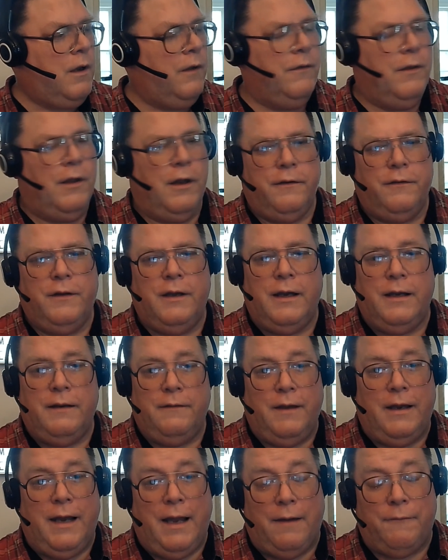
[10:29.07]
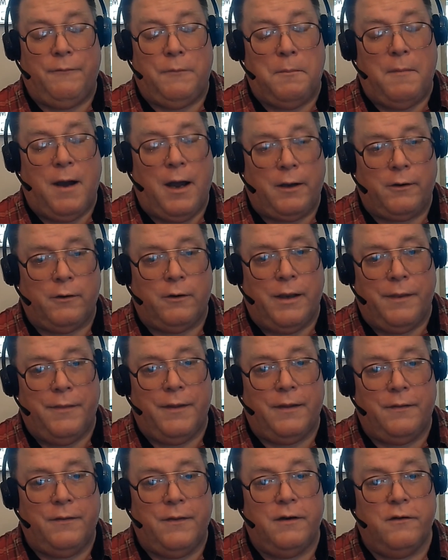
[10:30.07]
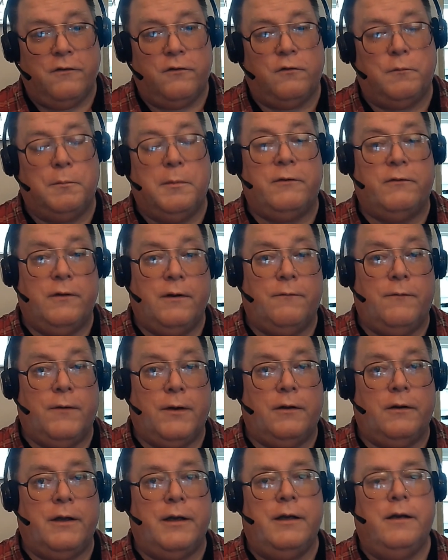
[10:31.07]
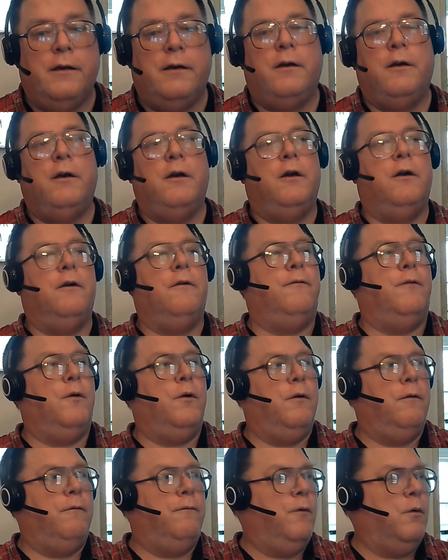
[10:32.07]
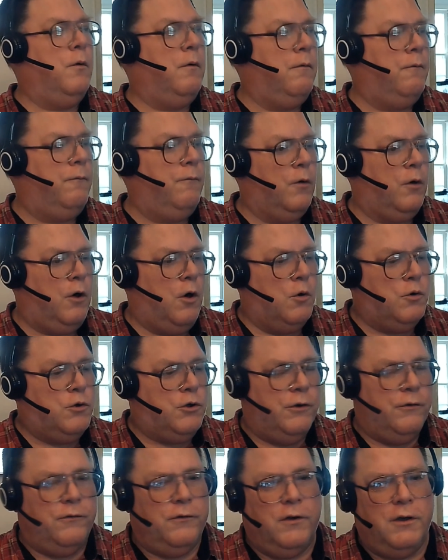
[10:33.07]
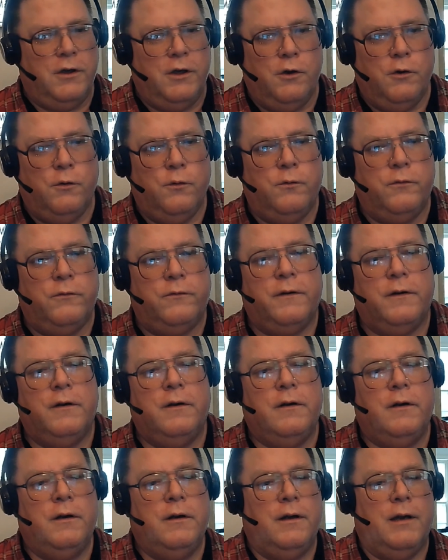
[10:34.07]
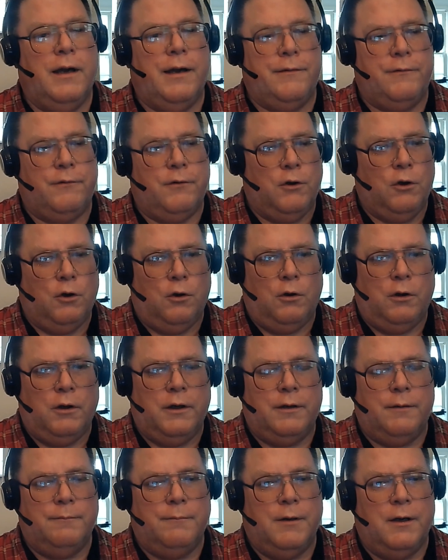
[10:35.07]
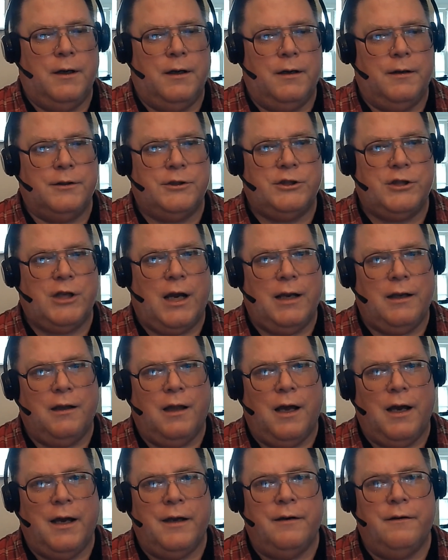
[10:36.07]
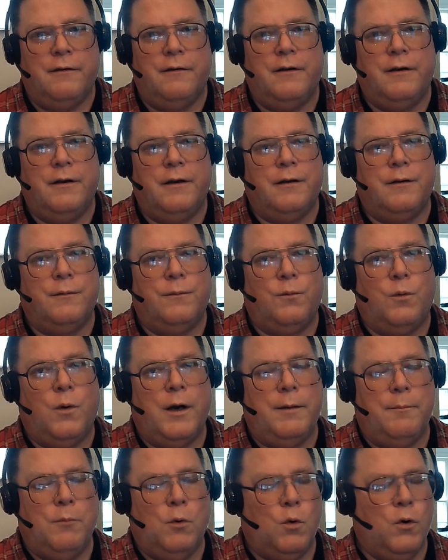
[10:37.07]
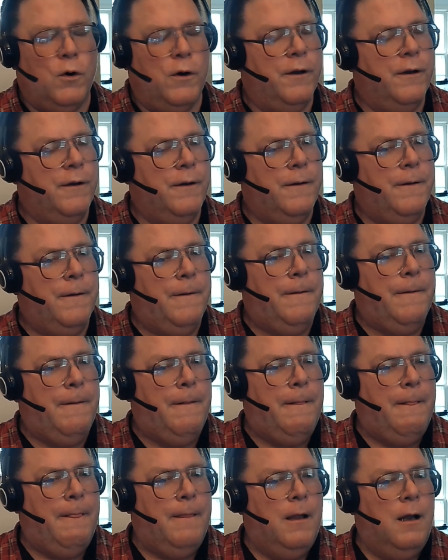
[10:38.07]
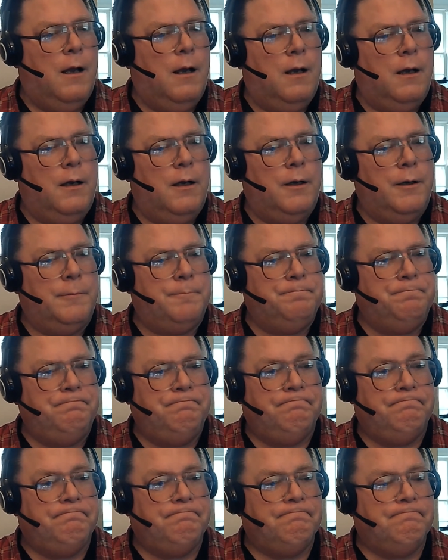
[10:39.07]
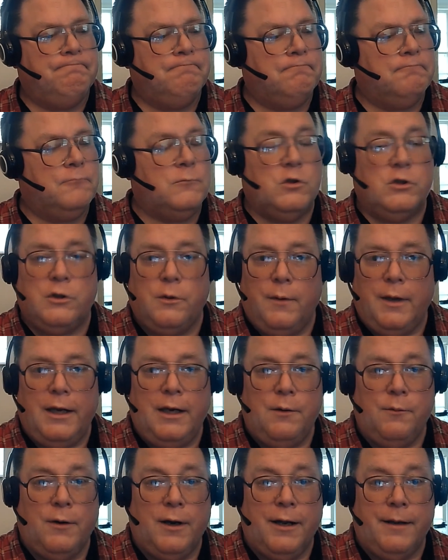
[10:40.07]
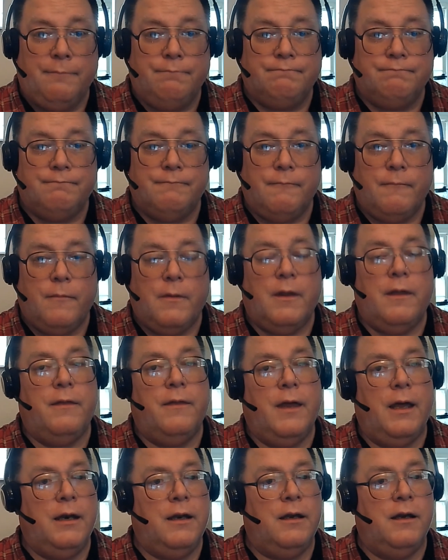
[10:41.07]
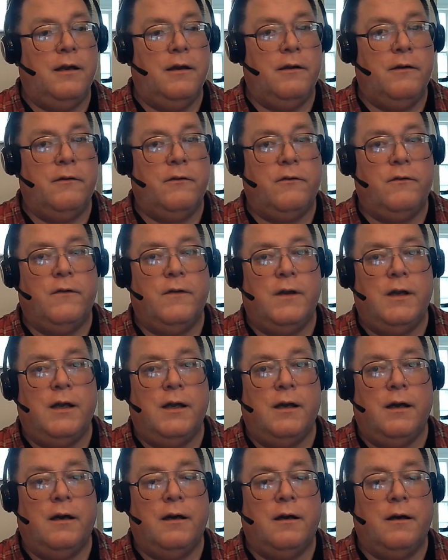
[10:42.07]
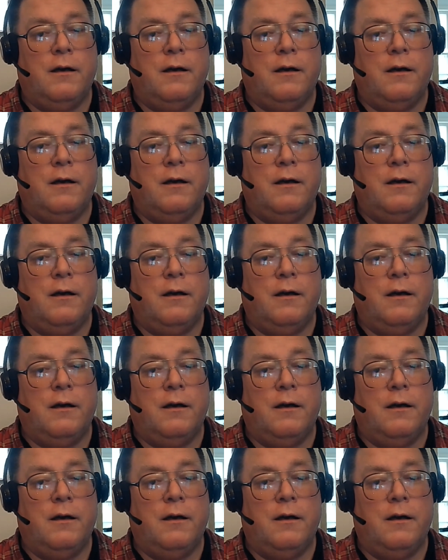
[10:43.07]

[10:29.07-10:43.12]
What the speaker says: that they have a model I think that is specifically for coaches to use as a little sideline whiteboard. Um, so anyway, that is the